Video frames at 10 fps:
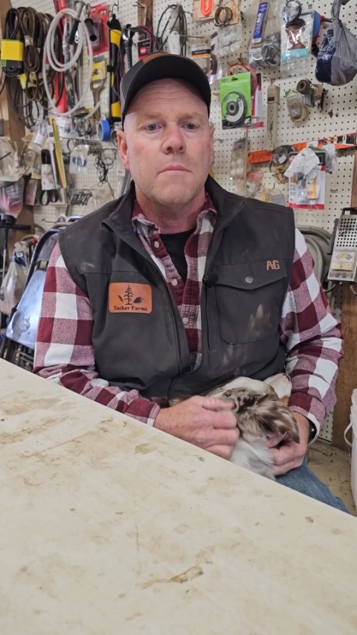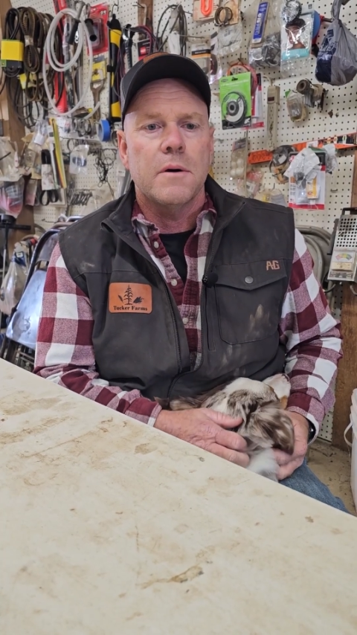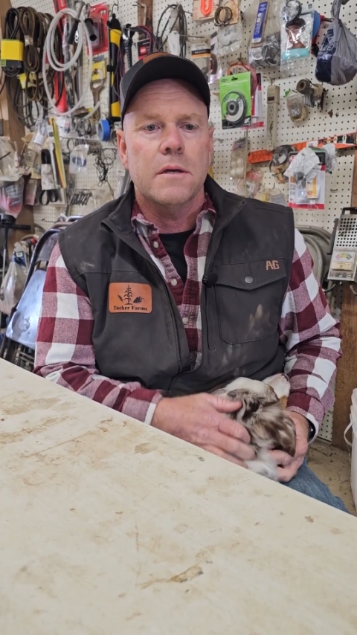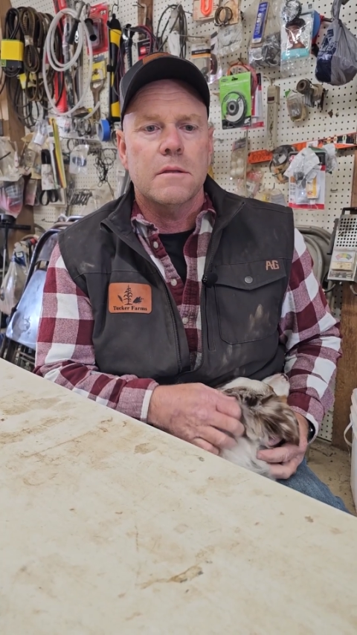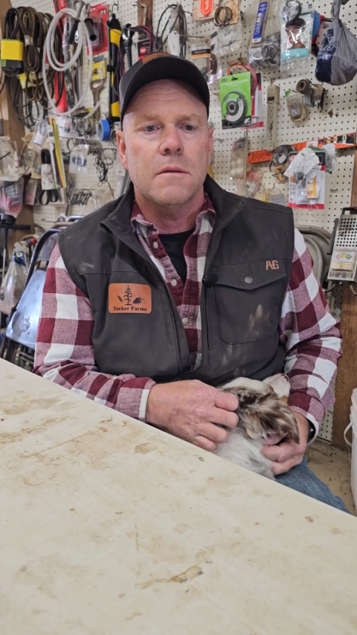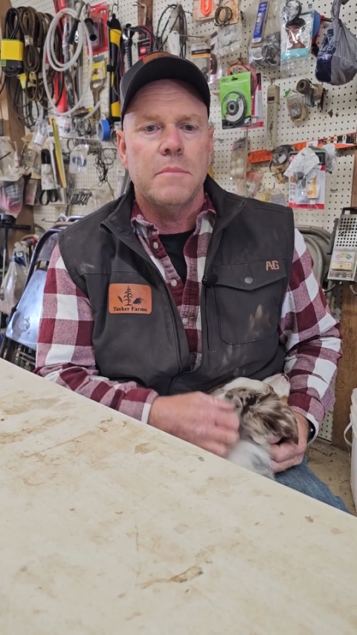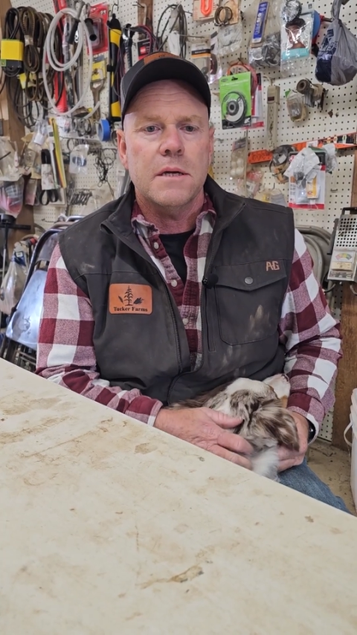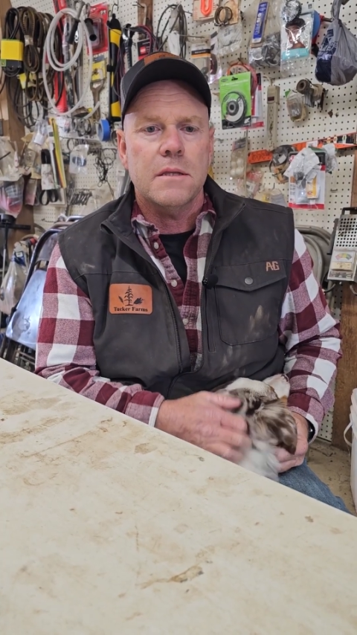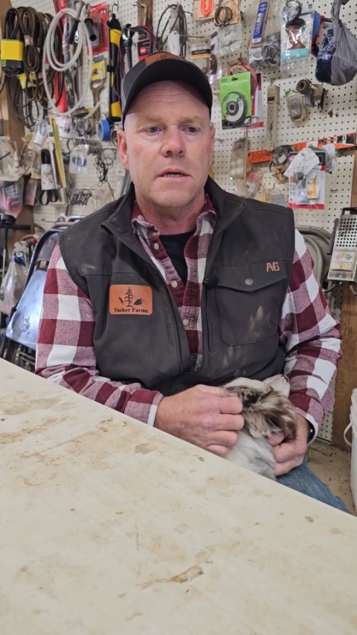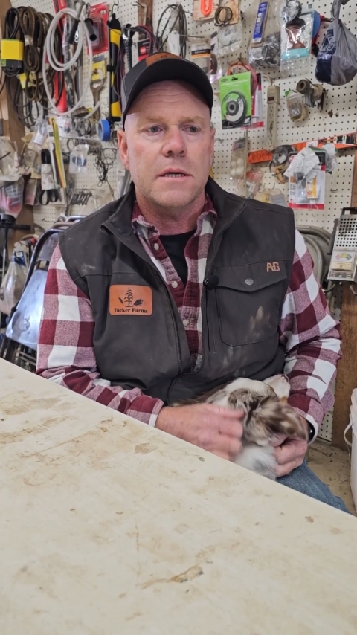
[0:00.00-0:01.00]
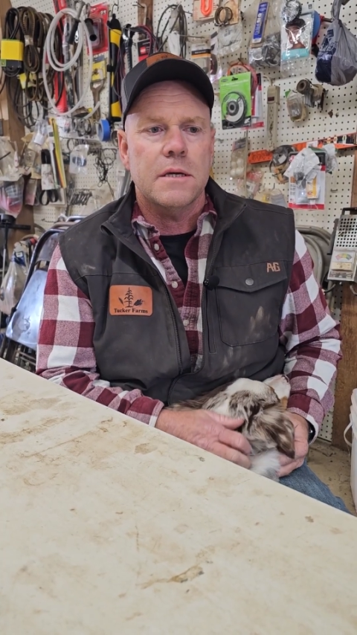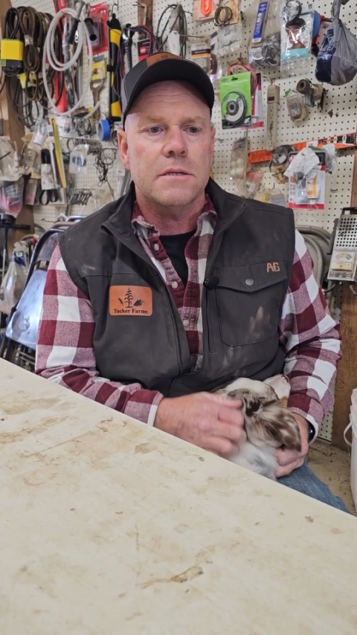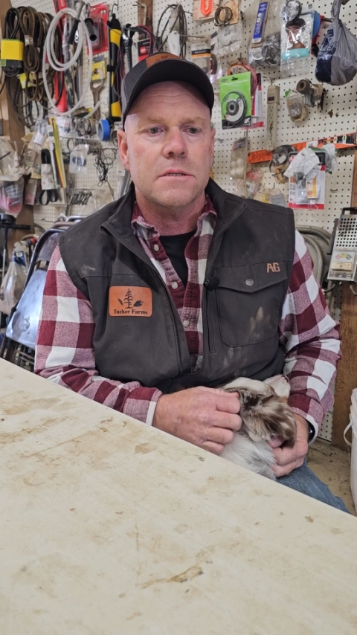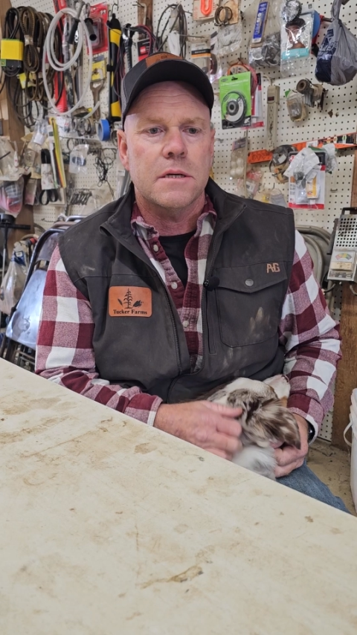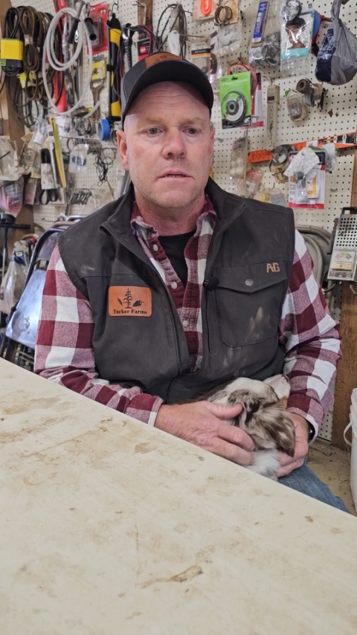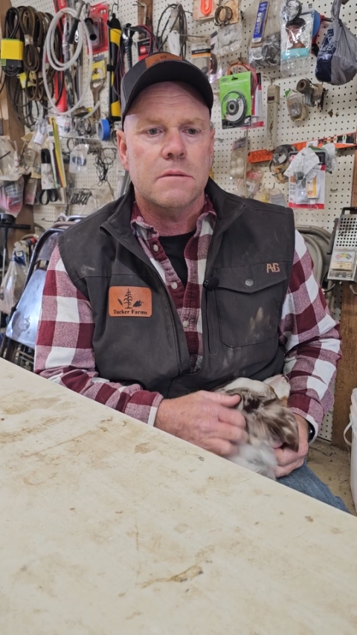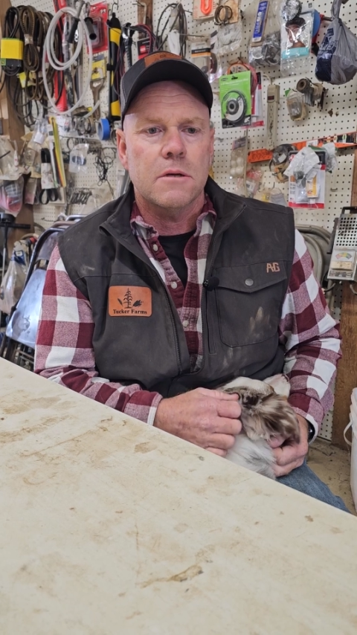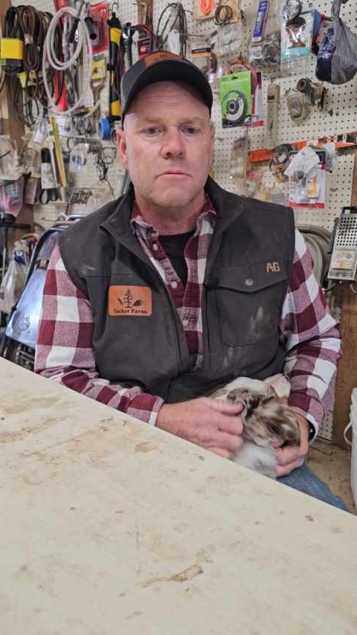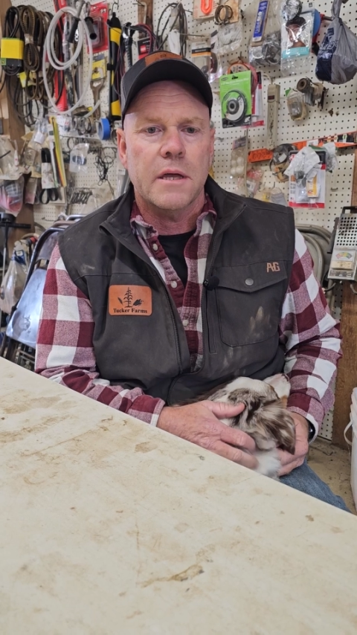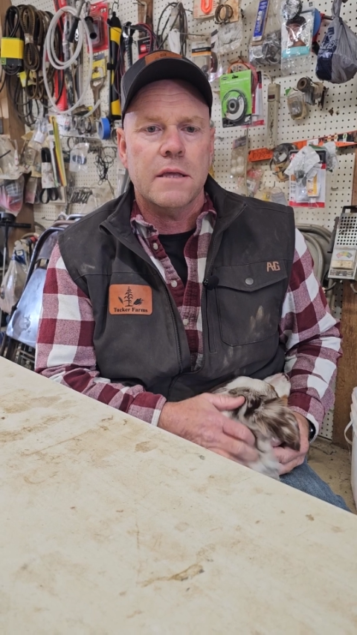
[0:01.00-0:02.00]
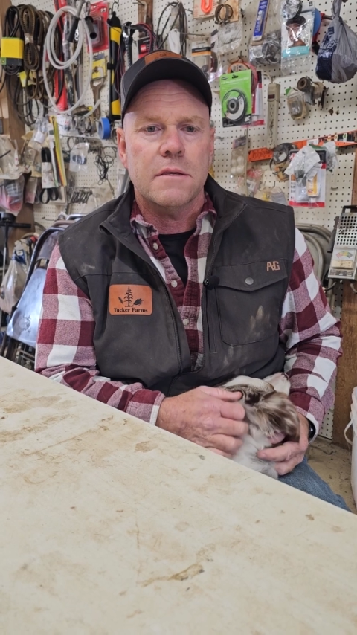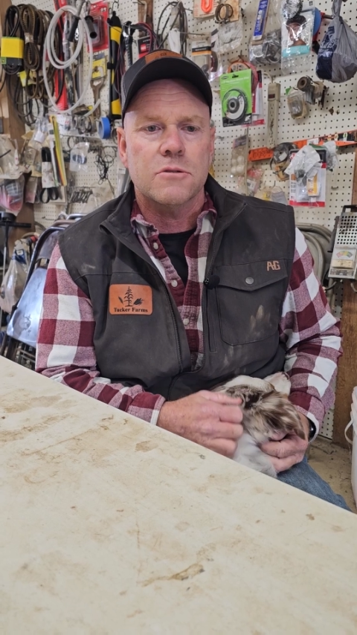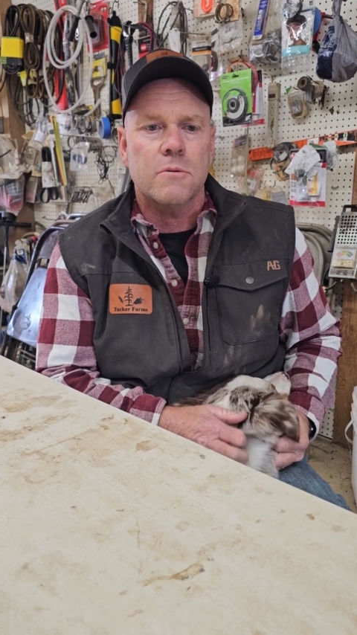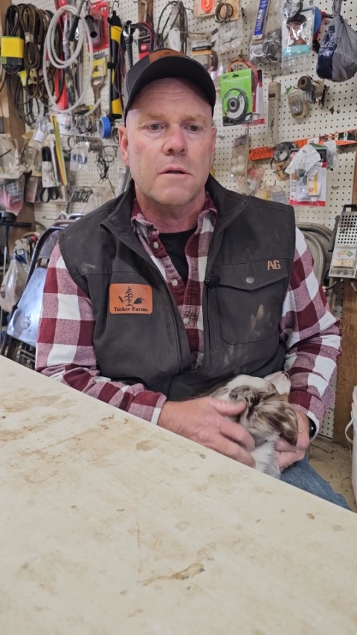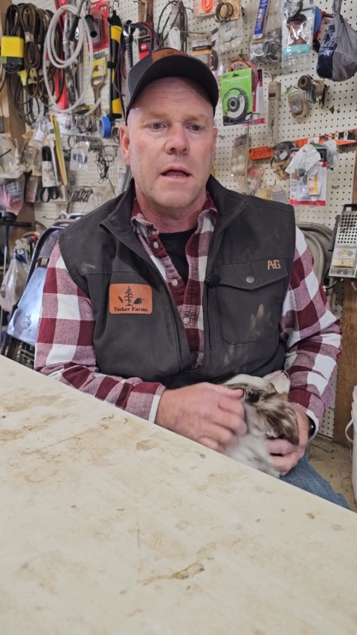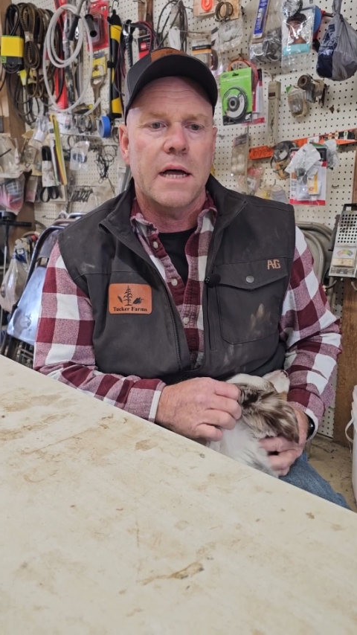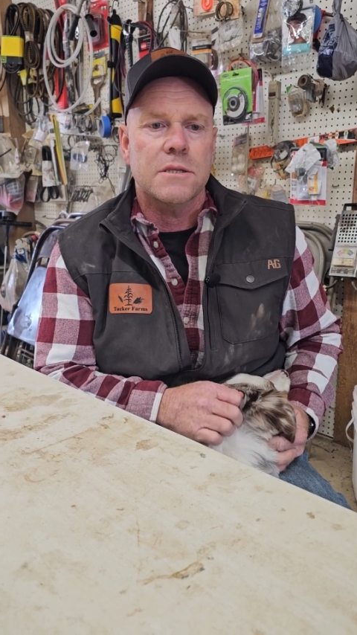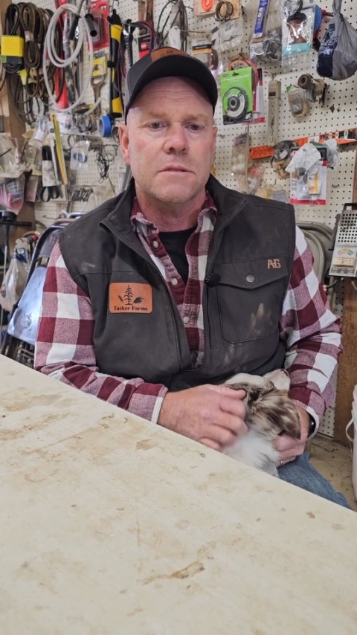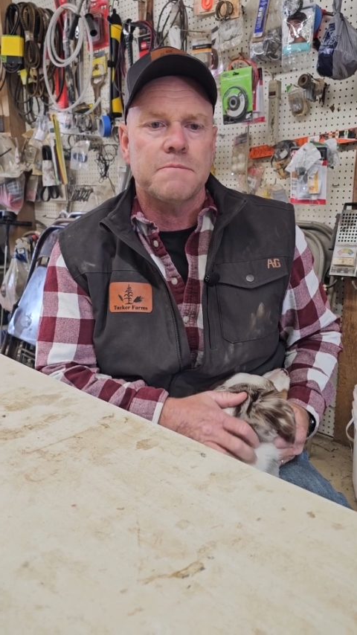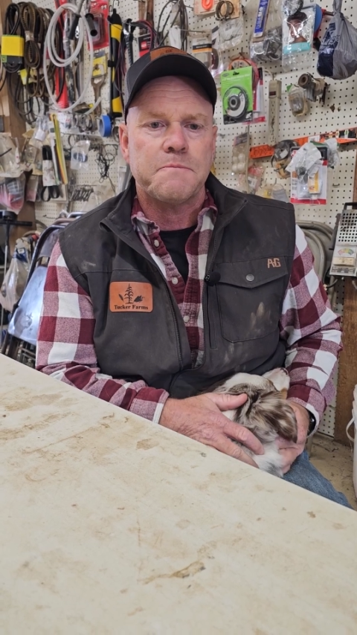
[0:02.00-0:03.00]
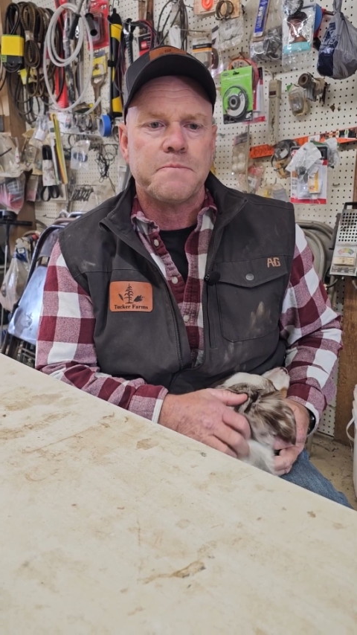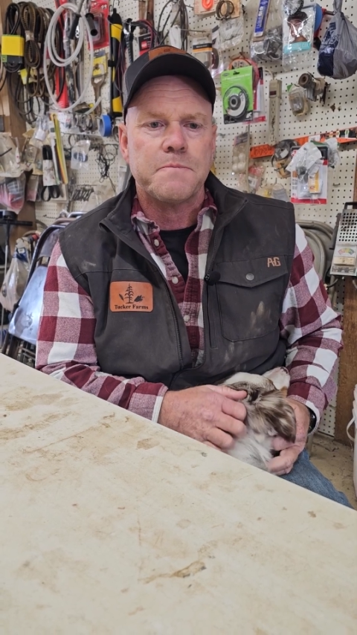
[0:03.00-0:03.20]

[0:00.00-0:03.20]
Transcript: But the big thing is that, Nathan's realizing